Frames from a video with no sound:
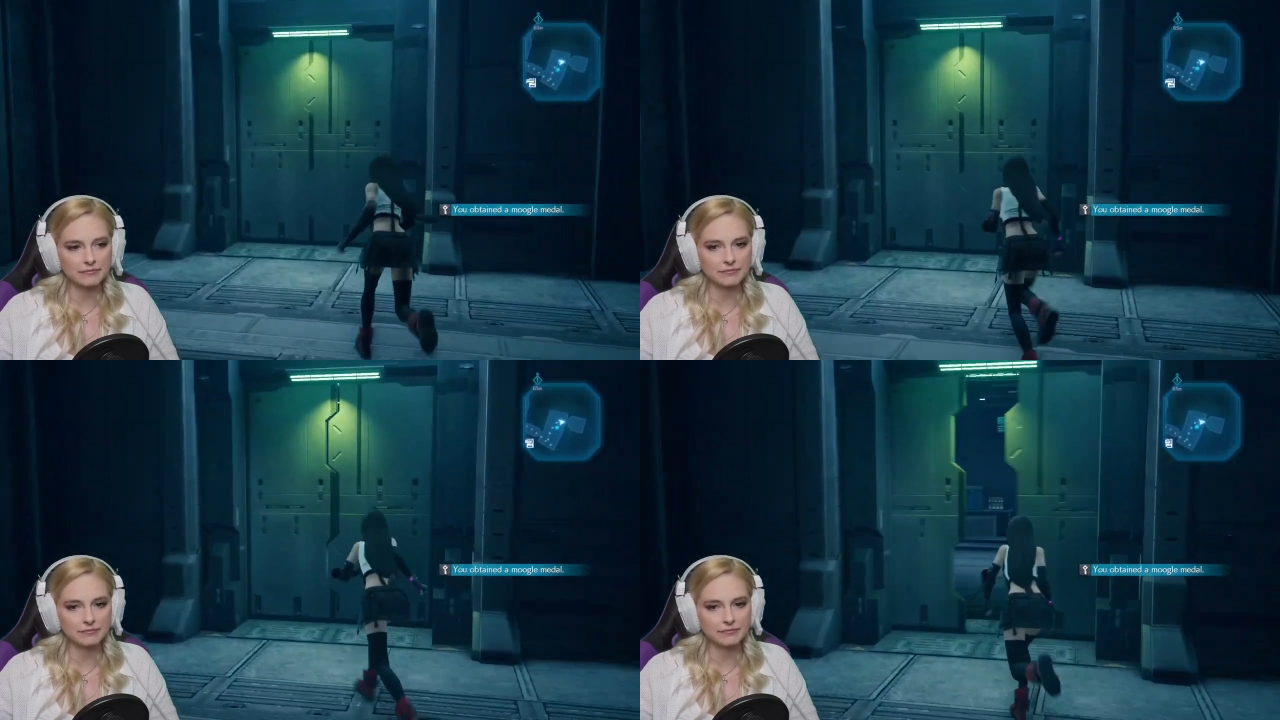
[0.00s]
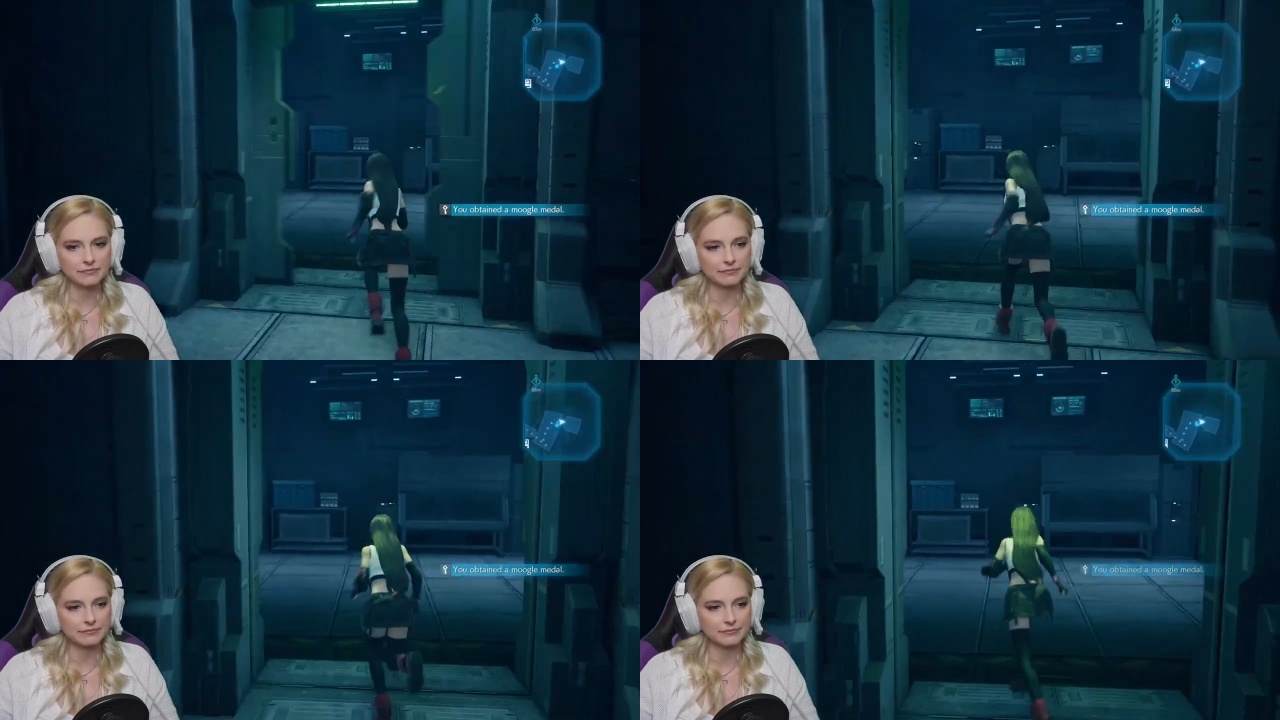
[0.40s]

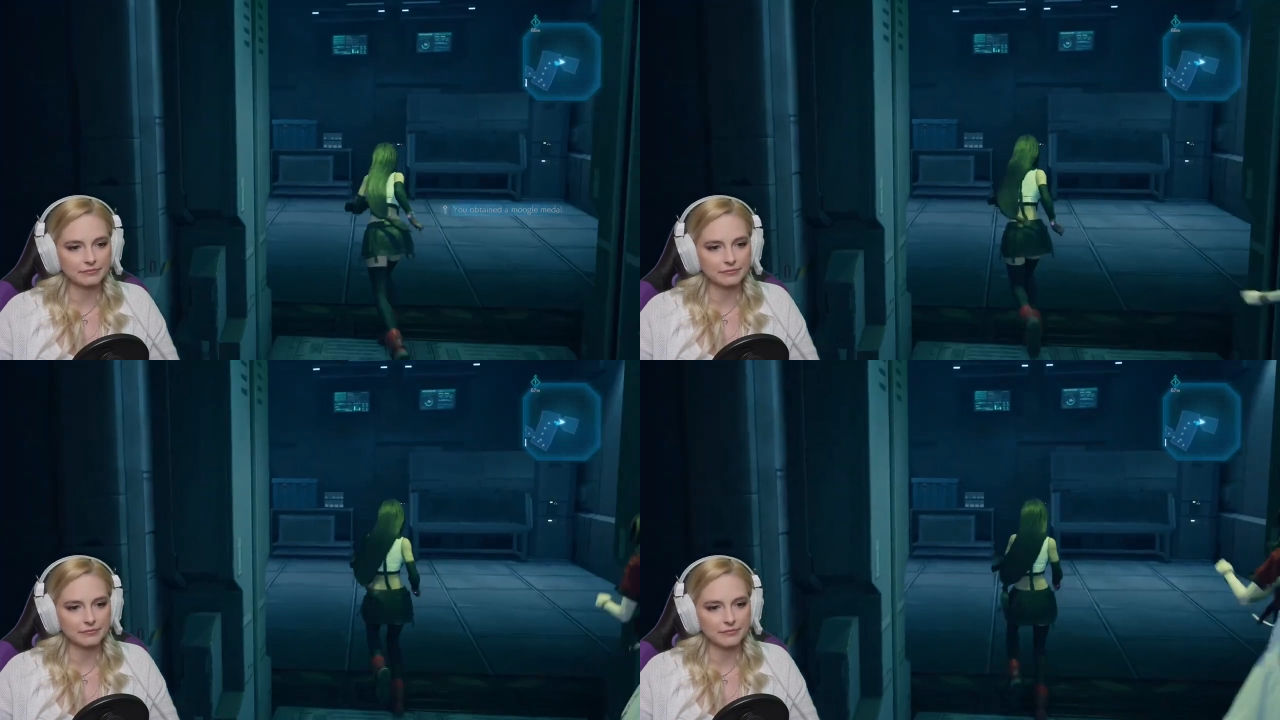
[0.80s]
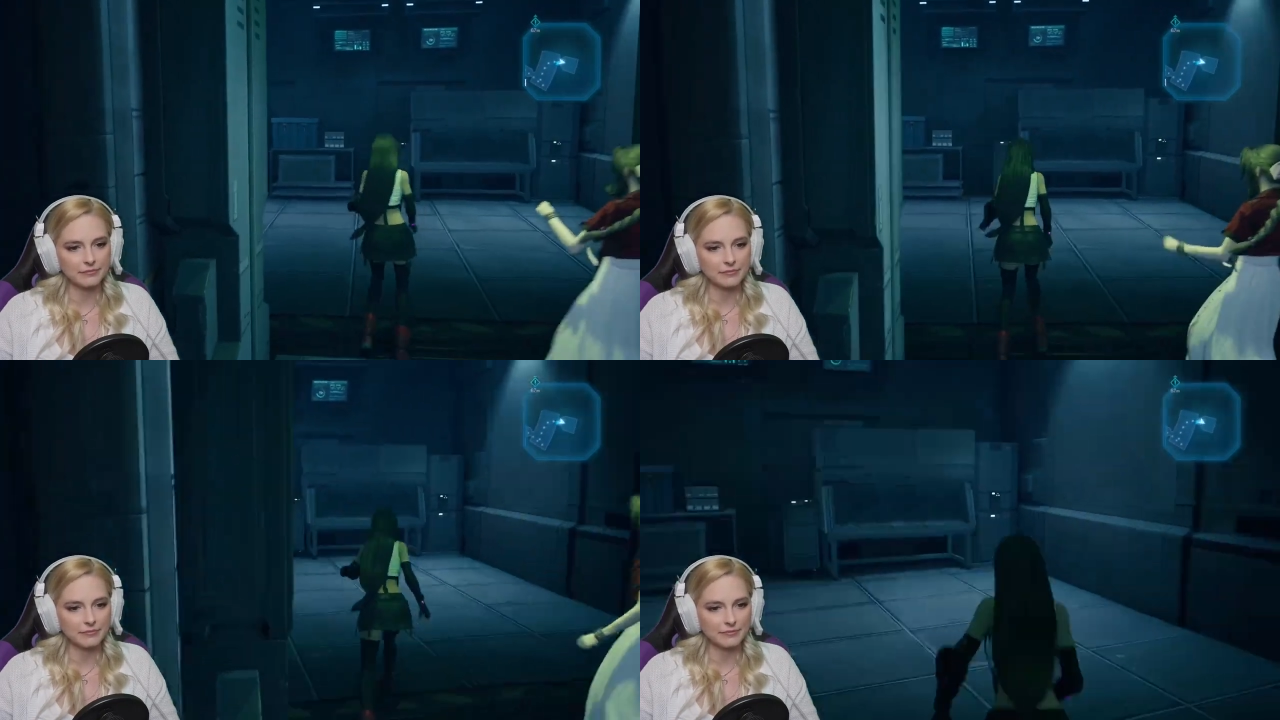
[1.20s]

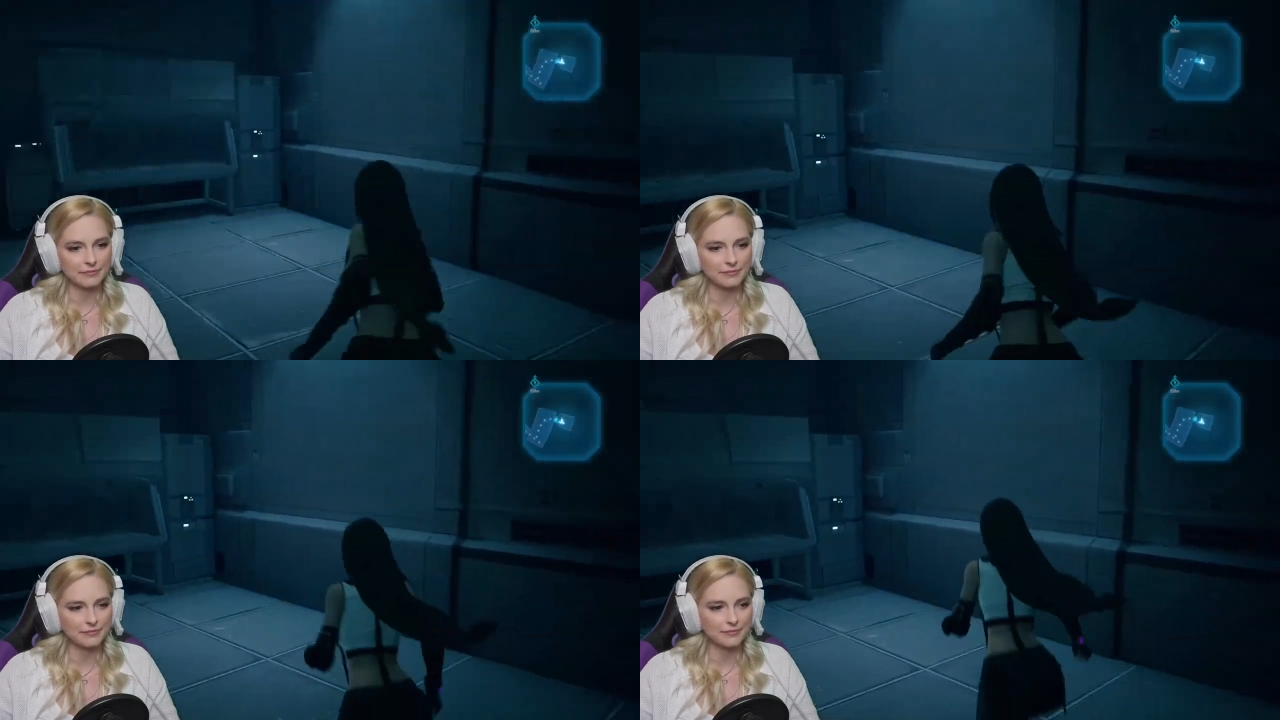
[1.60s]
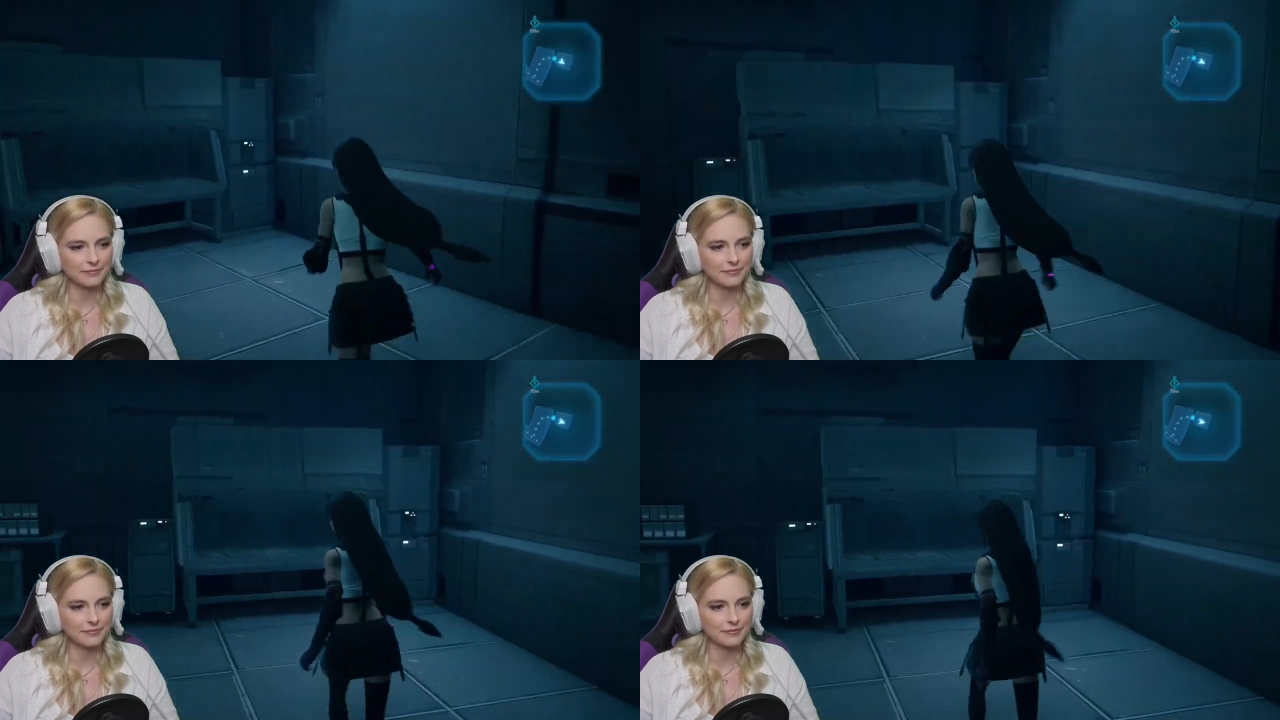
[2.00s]

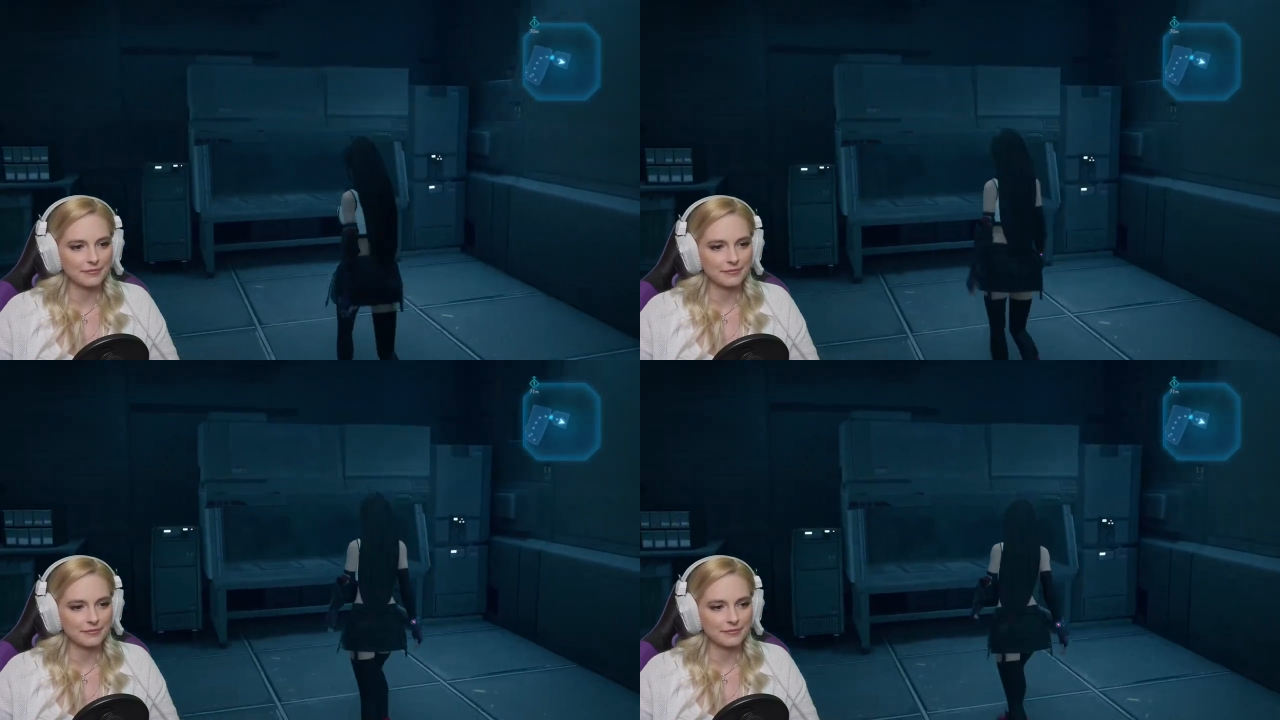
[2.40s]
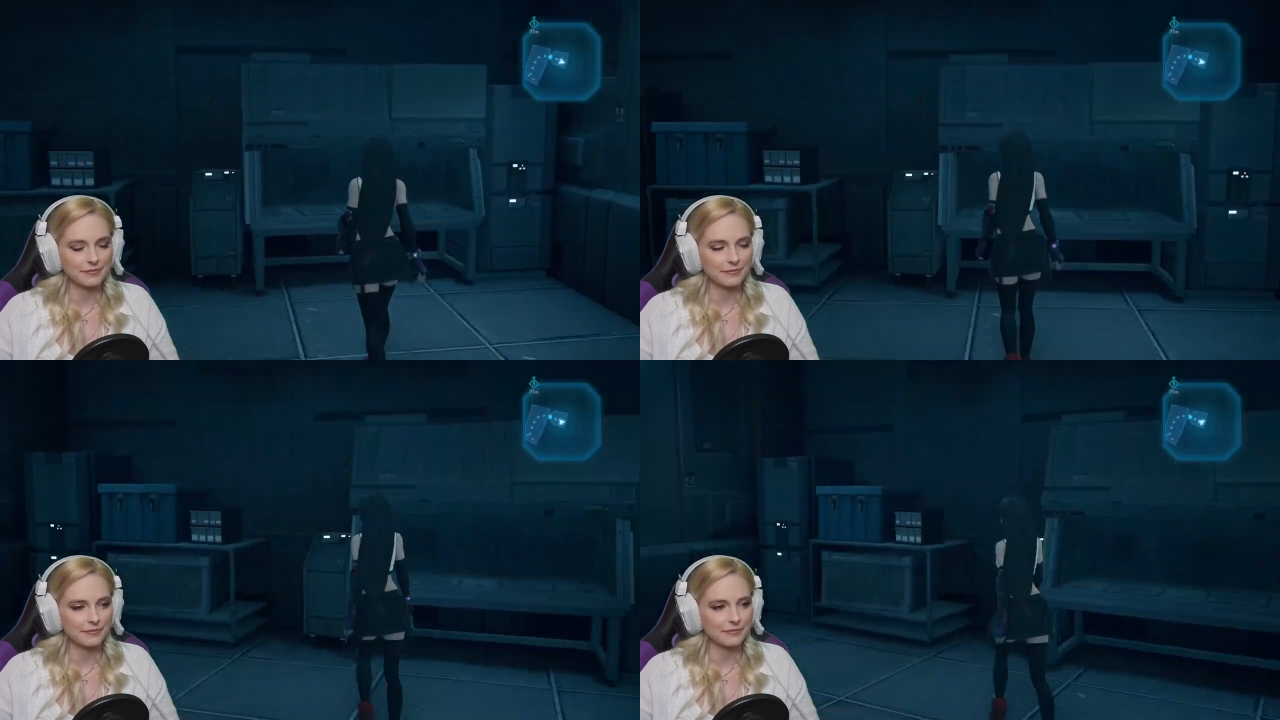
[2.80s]

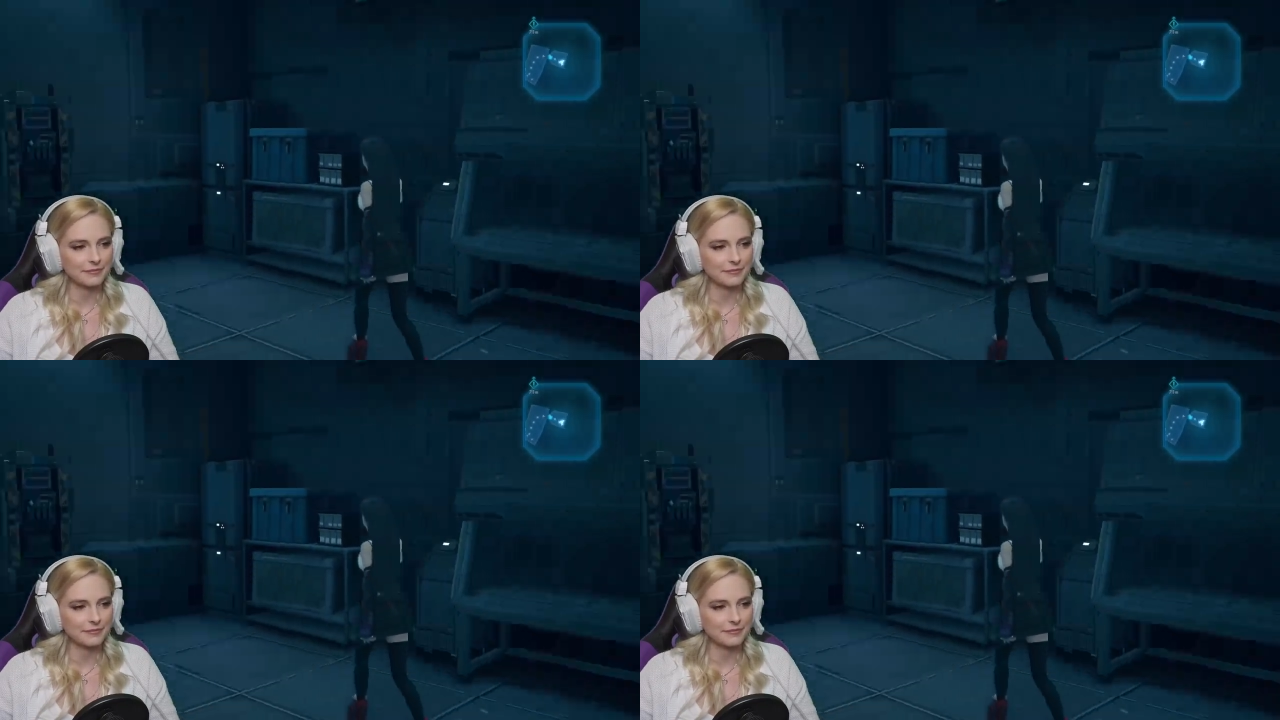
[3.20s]
Nothing is said.